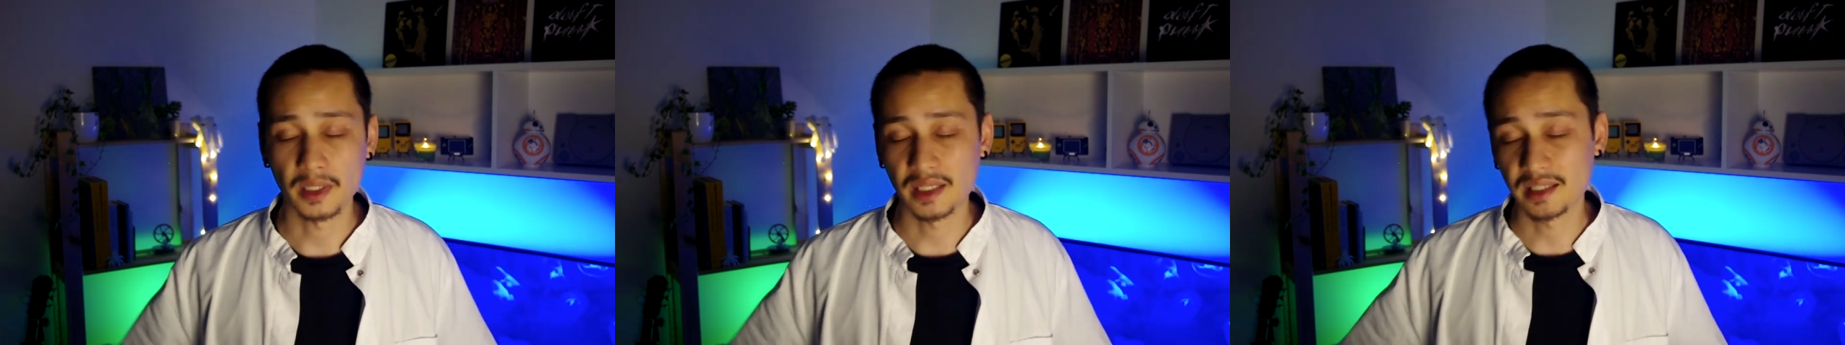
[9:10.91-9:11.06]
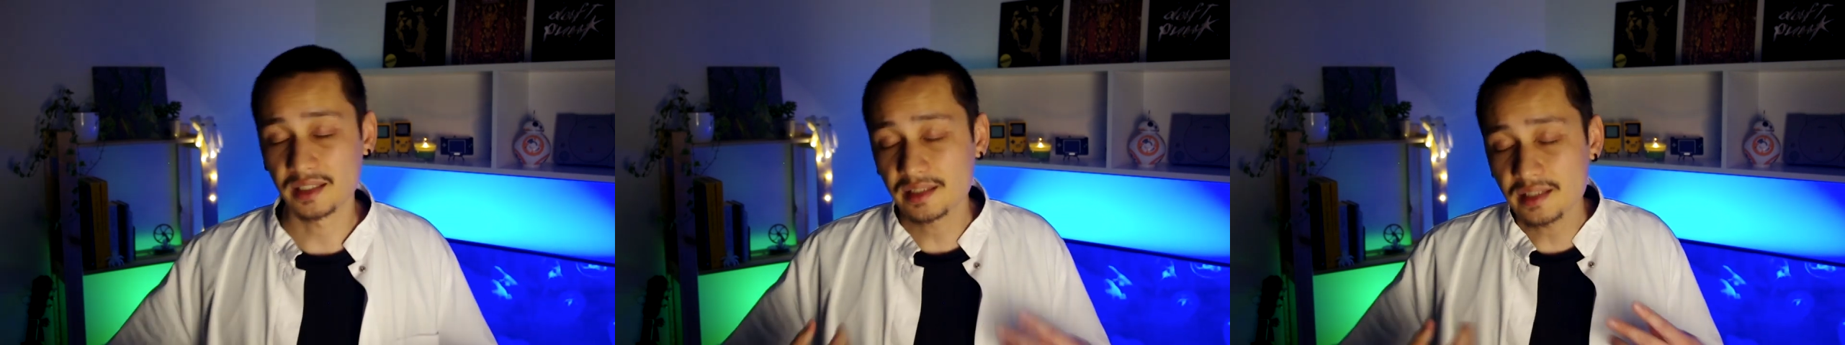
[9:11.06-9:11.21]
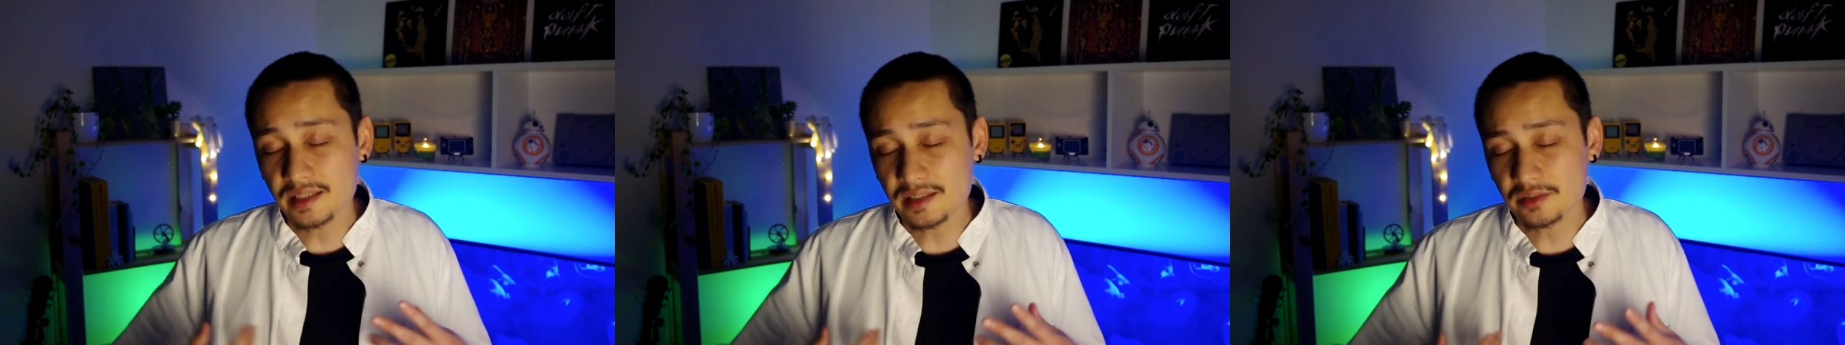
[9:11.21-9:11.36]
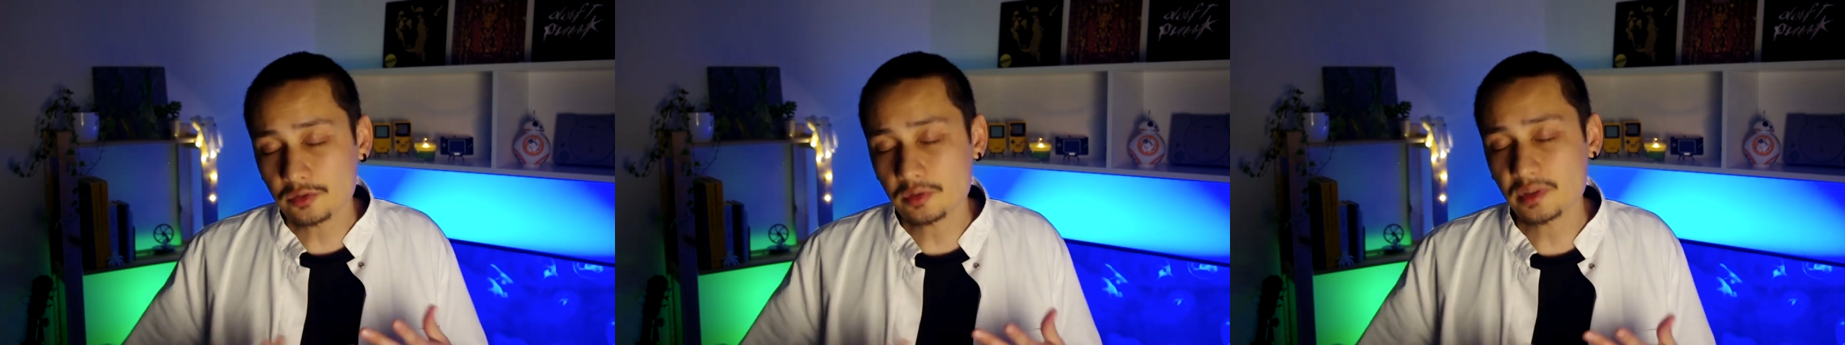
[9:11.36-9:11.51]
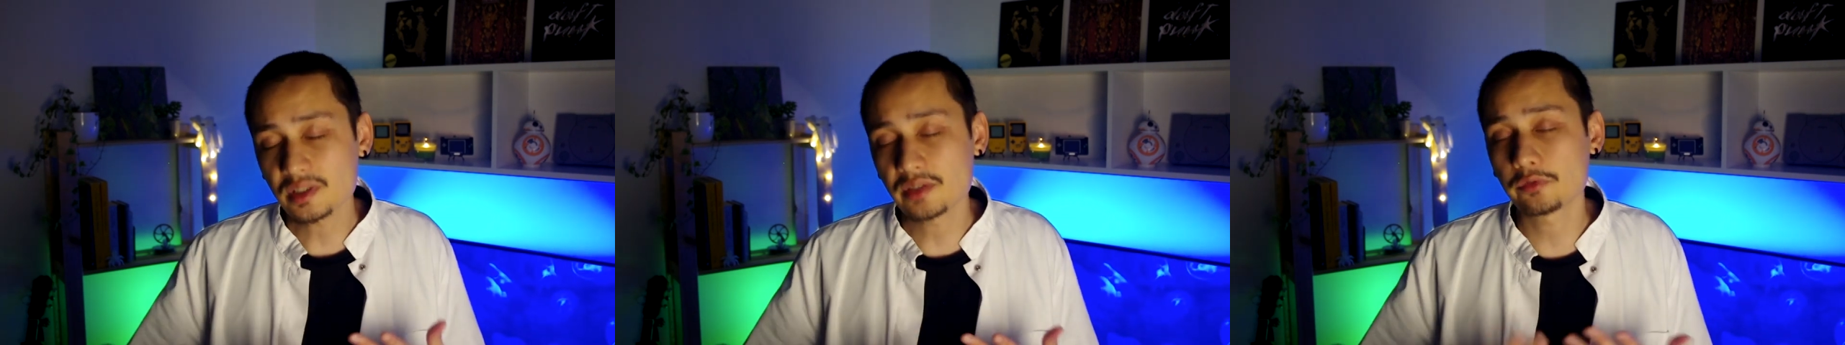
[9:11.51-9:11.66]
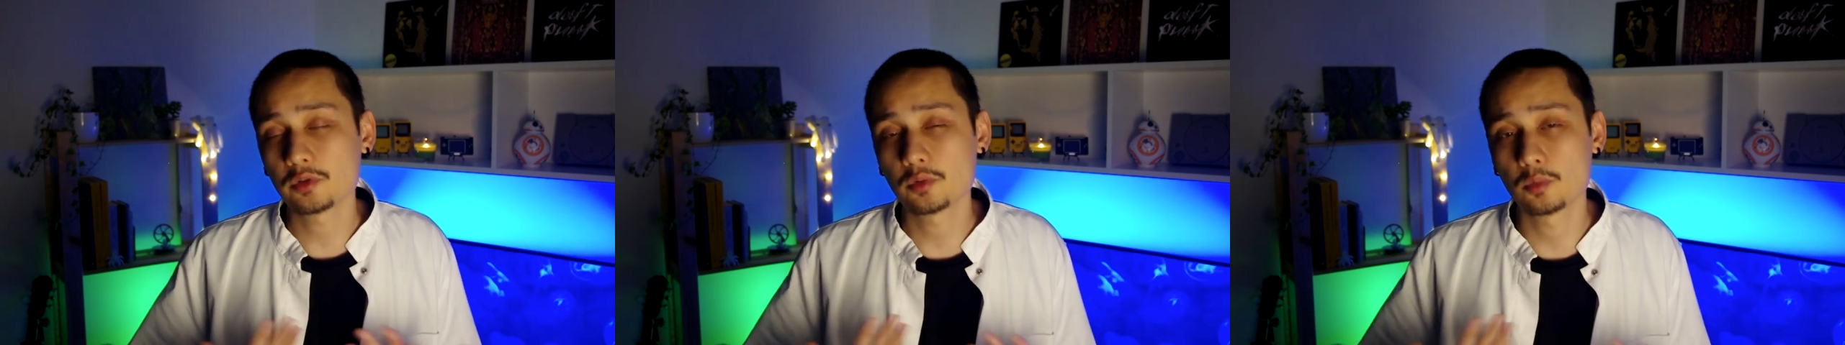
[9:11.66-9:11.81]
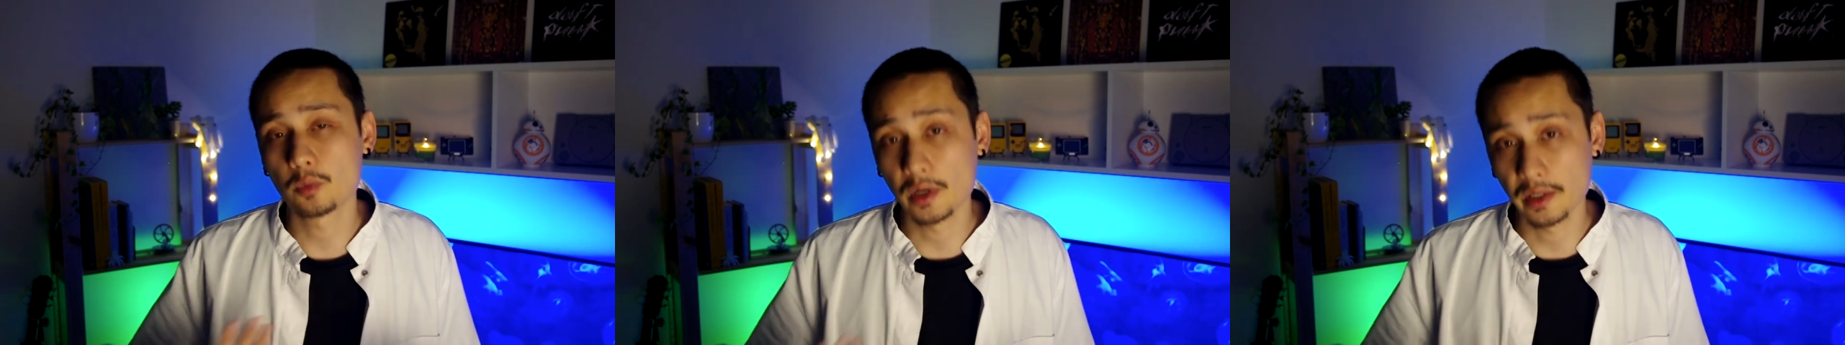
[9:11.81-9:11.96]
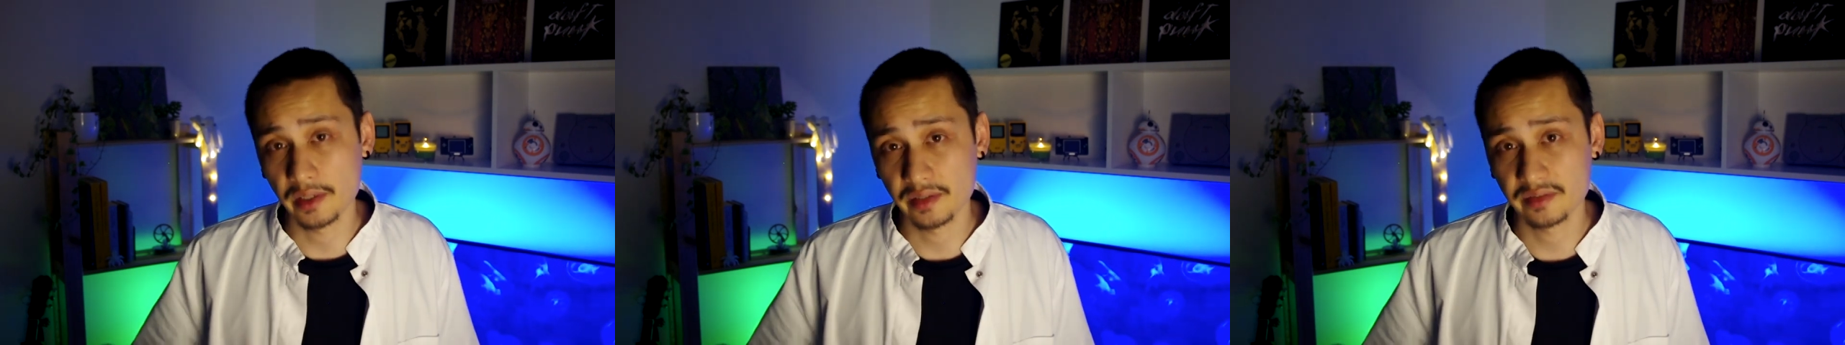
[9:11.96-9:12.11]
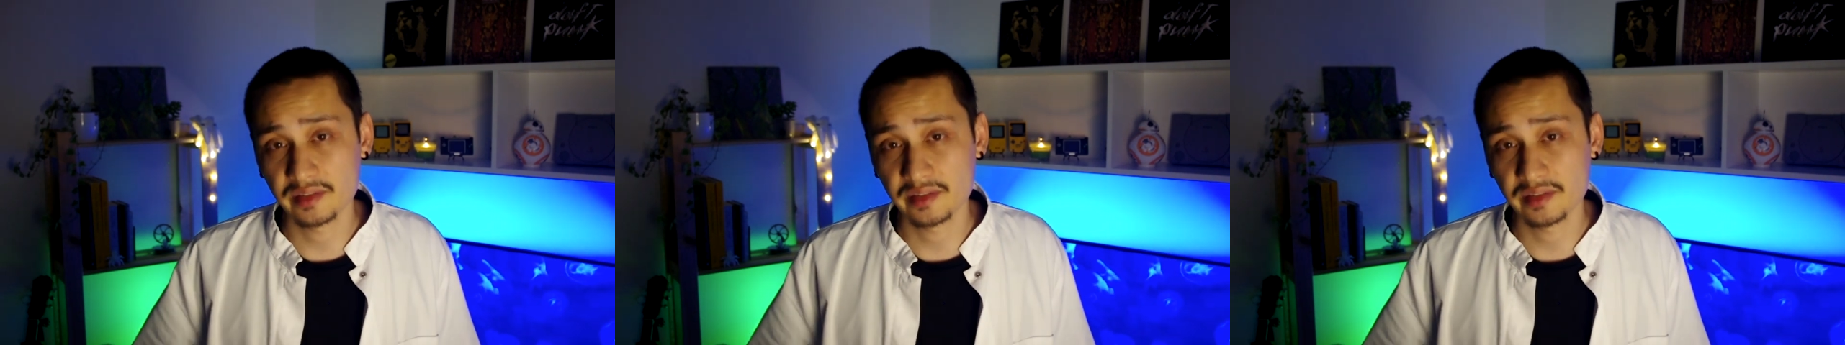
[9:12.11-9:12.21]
But at least to give you one